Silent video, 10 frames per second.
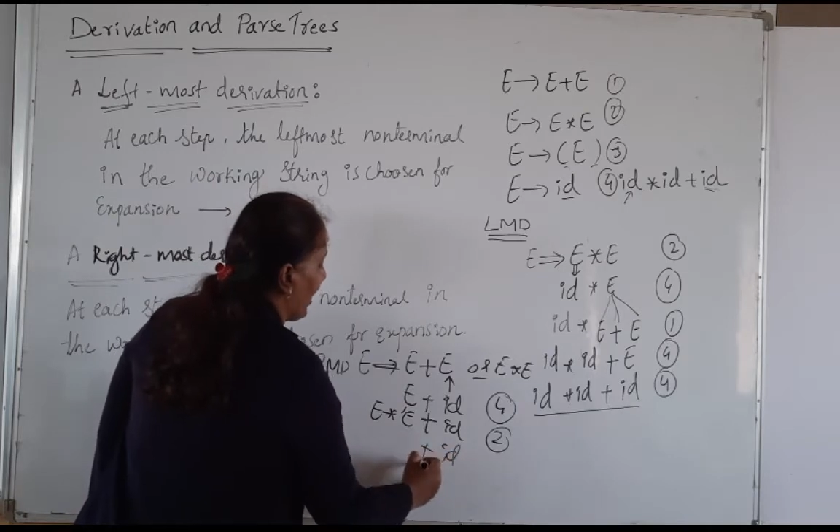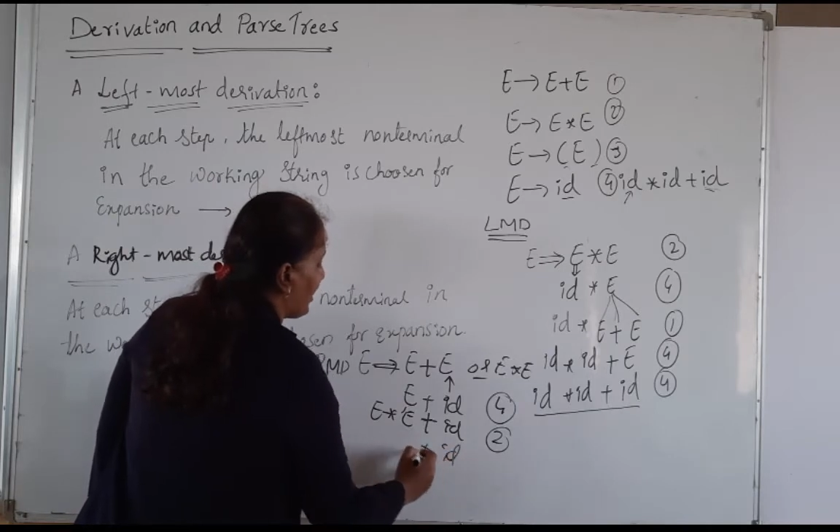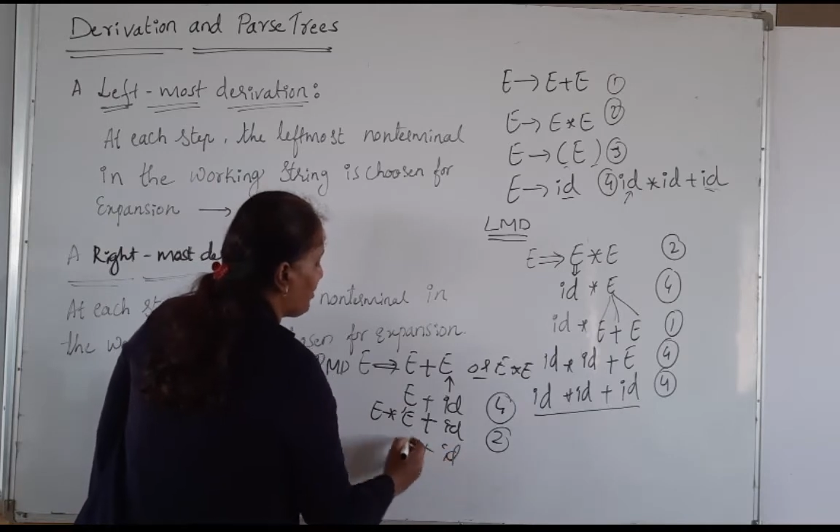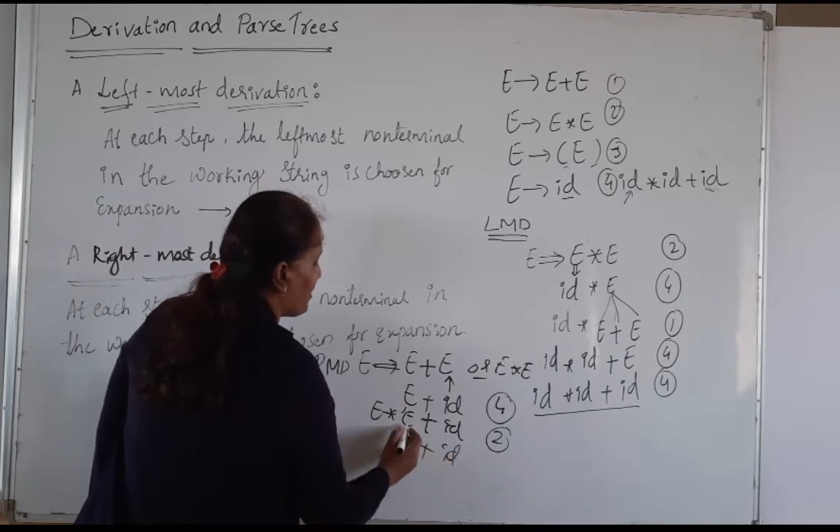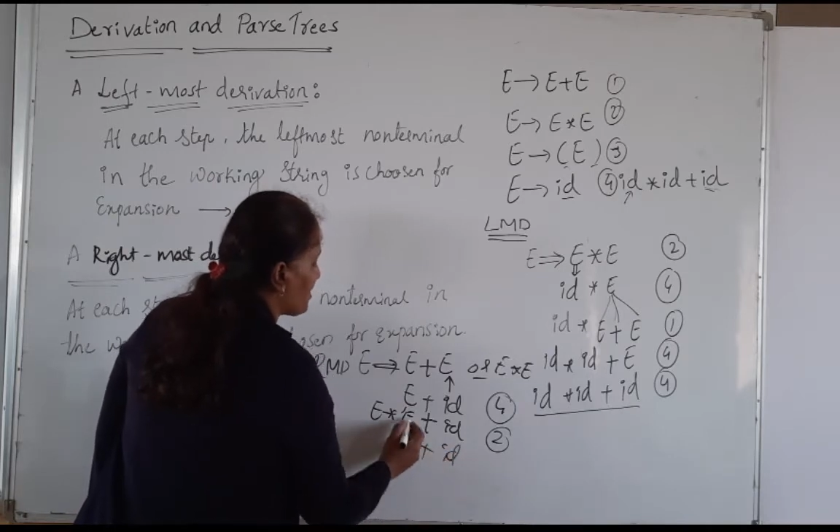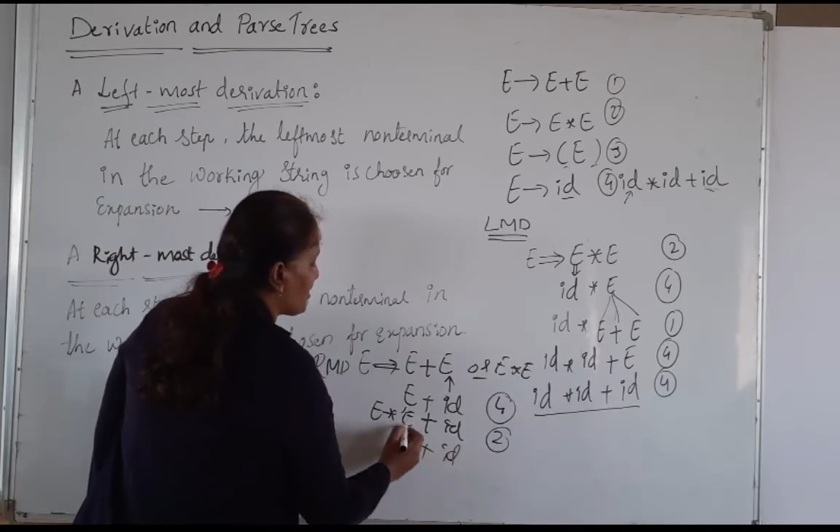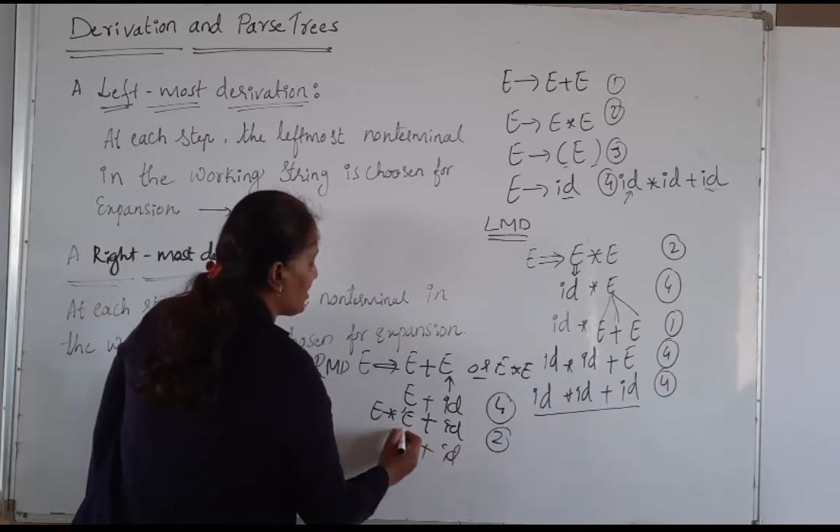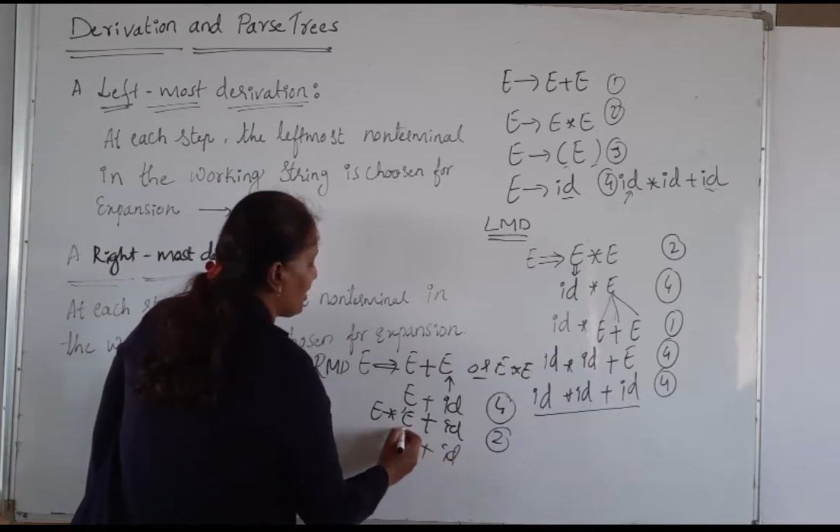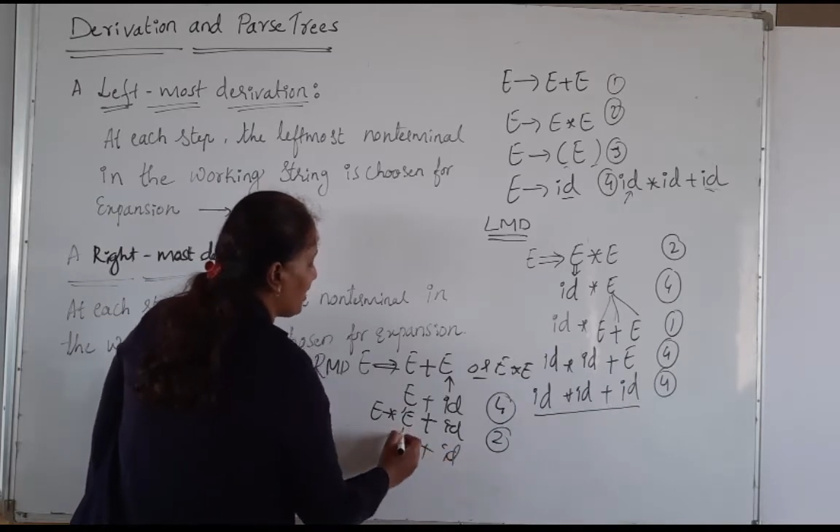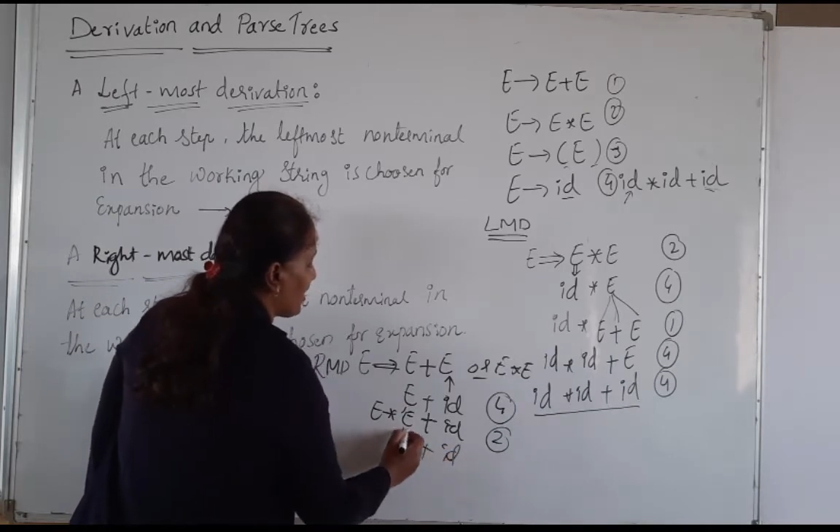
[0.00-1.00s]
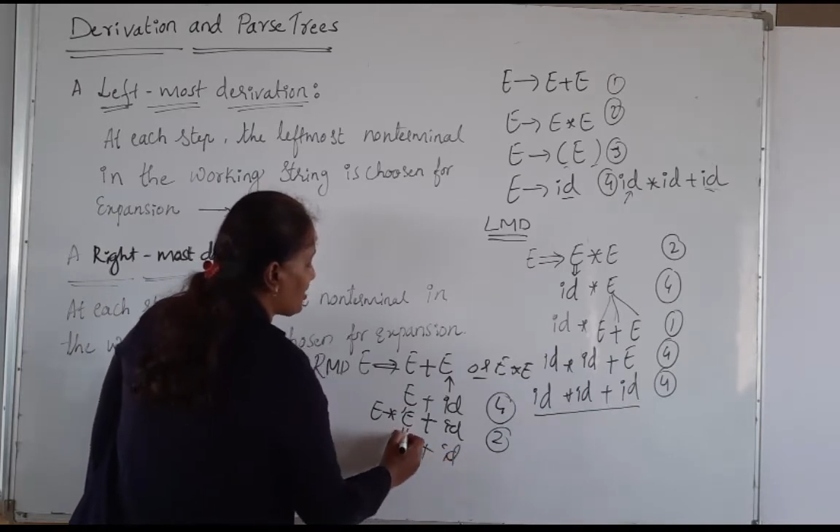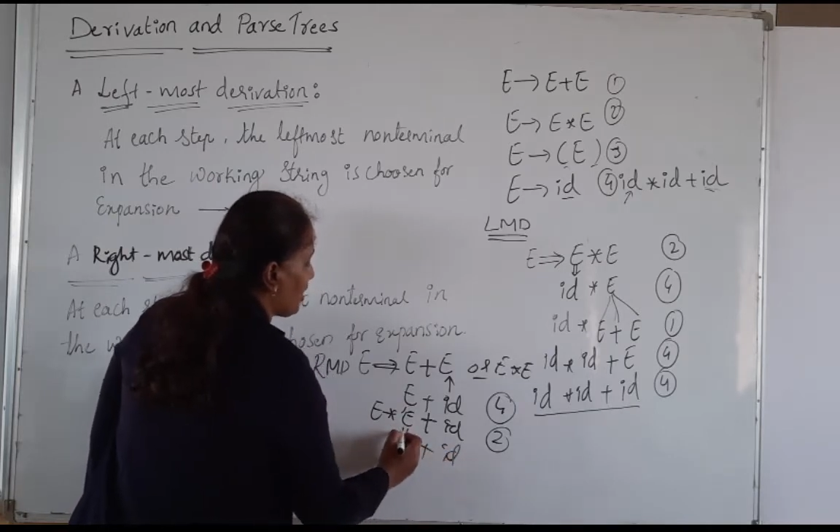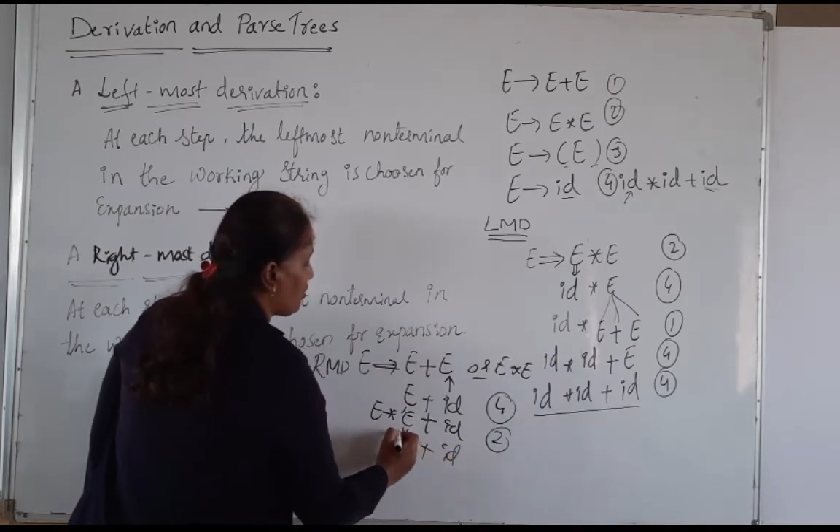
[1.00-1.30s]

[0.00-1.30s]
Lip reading: ID plus is there. Next,